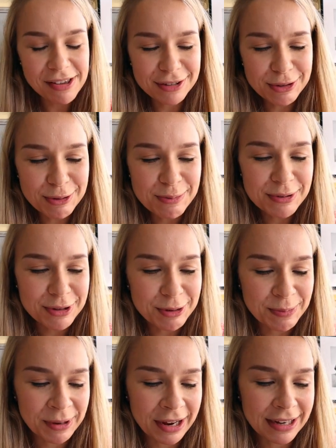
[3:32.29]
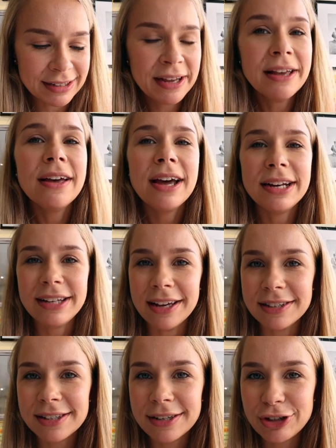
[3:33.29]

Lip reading: Super, super nice. And yes,